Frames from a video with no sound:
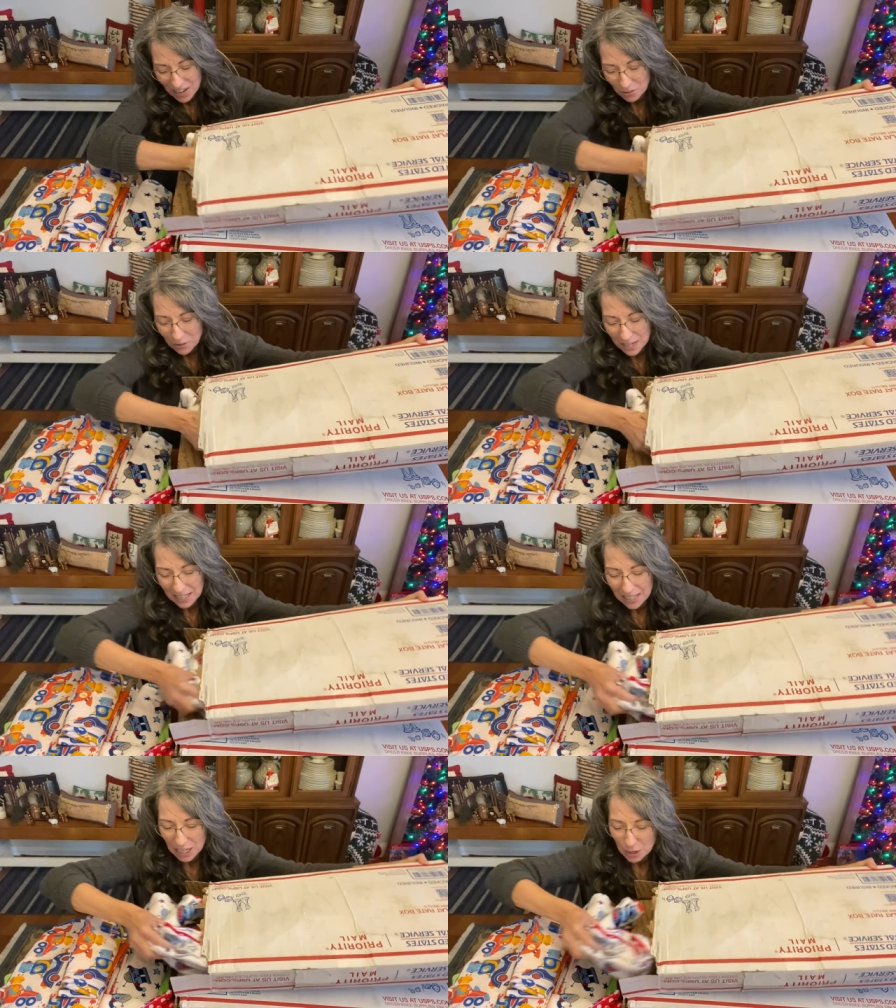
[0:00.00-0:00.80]
When
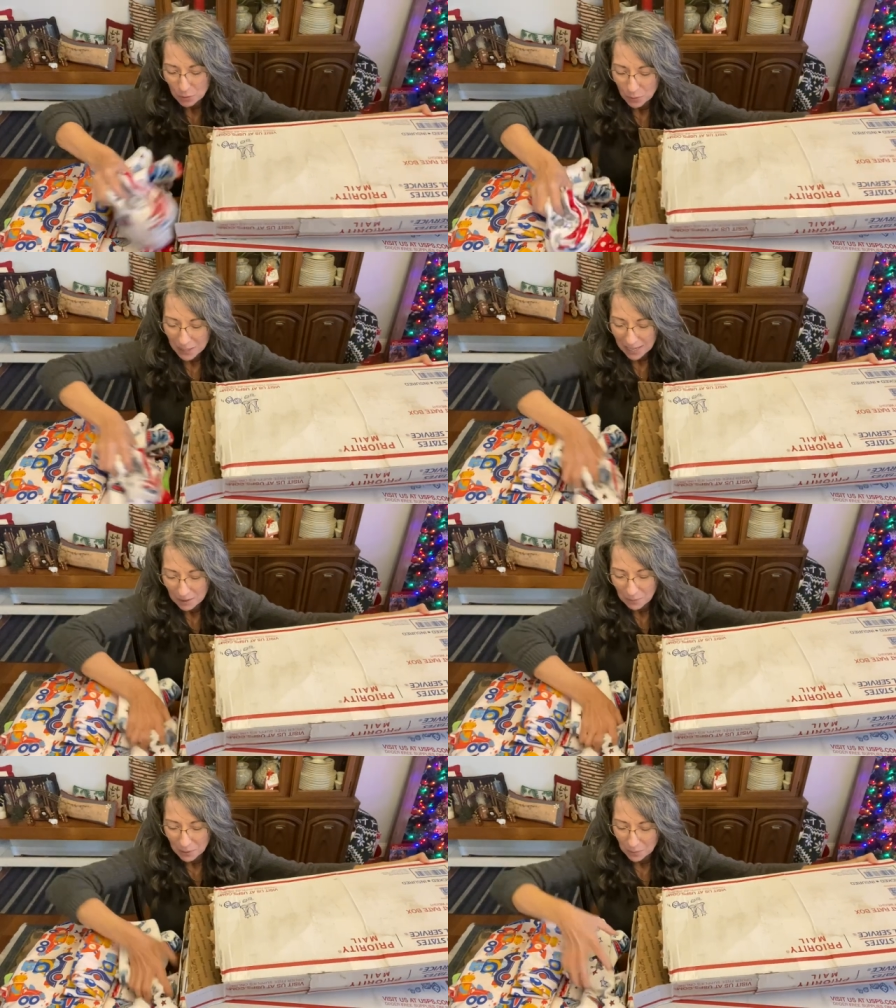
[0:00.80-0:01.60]
um, we
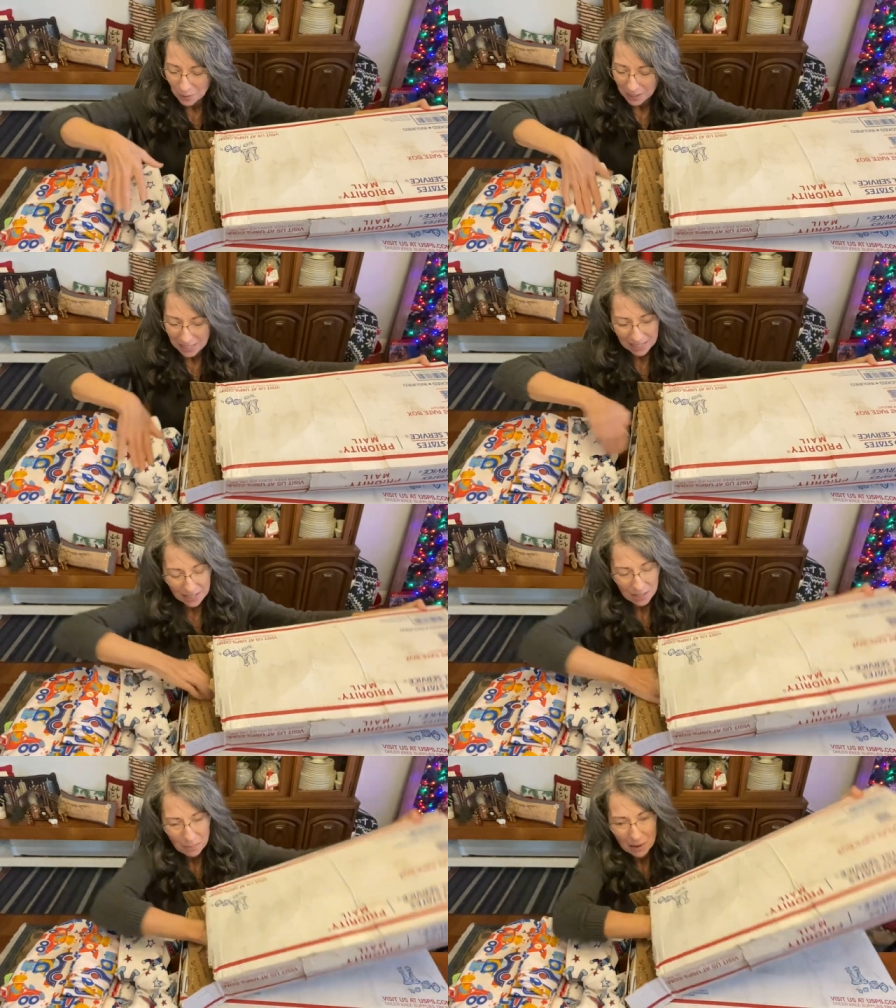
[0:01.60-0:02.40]
have been working
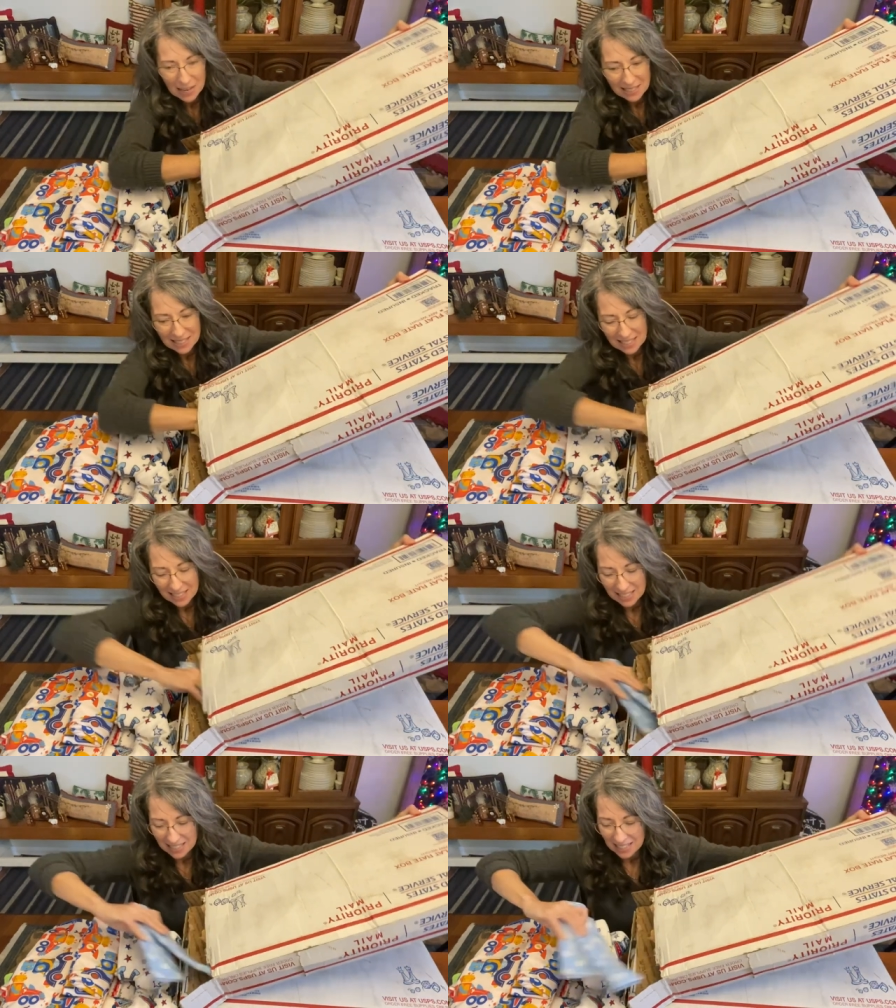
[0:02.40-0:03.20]
in the
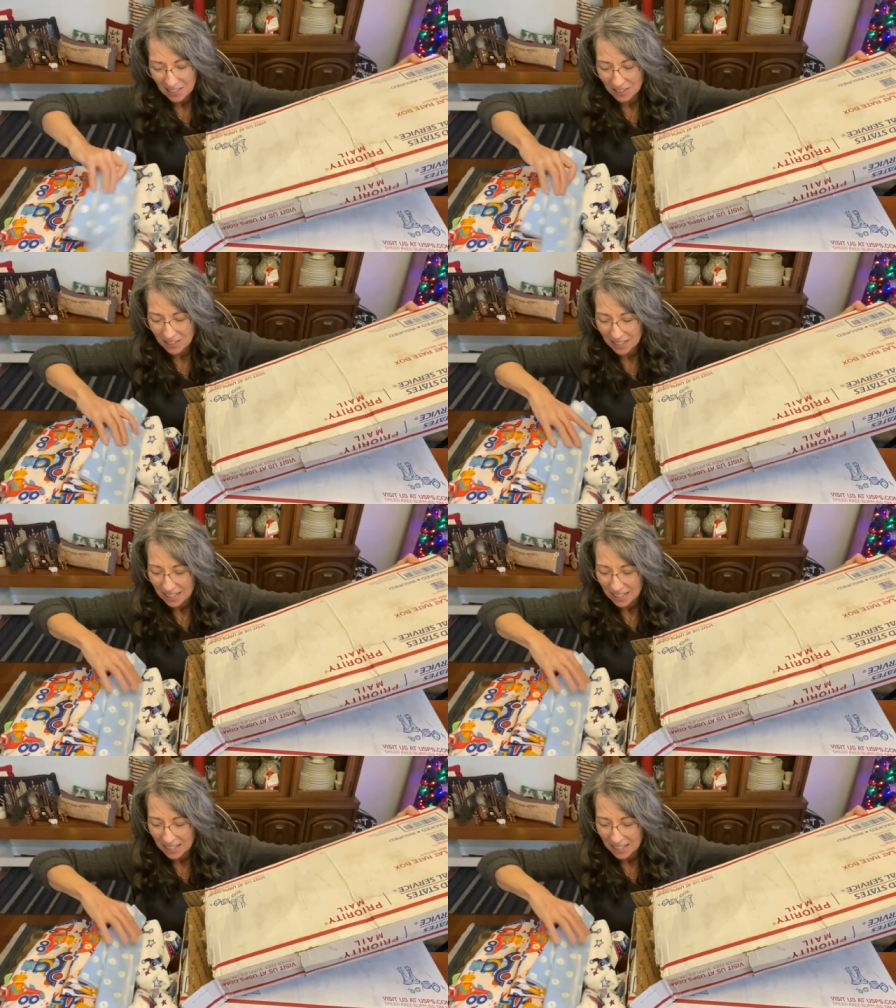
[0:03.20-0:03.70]
processing center,